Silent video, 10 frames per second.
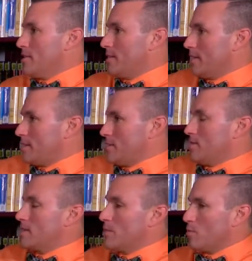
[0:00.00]
You need to do
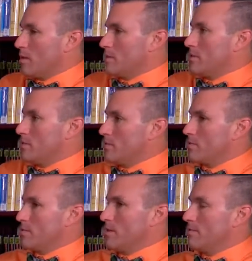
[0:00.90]
step one, two,
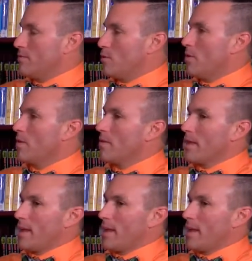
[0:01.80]
three, four.